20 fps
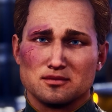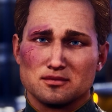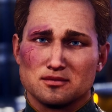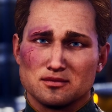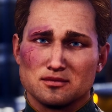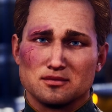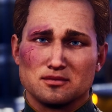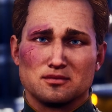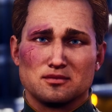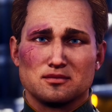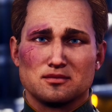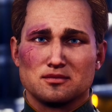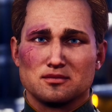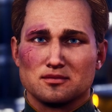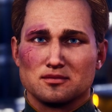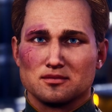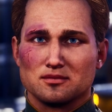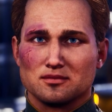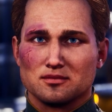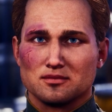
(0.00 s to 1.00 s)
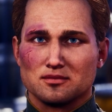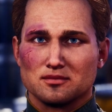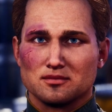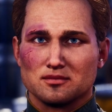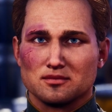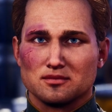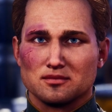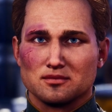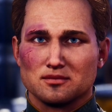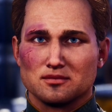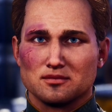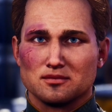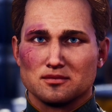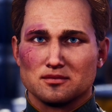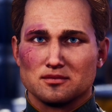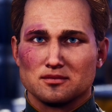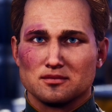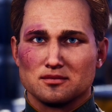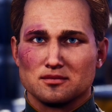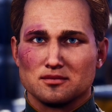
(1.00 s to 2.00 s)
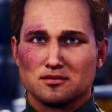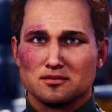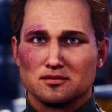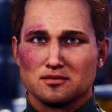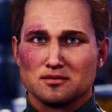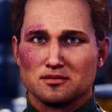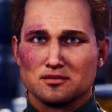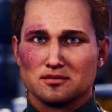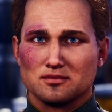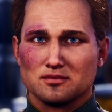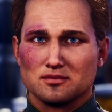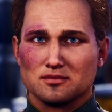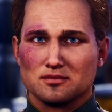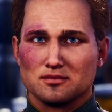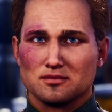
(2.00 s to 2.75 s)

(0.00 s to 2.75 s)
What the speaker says: Nothing is said.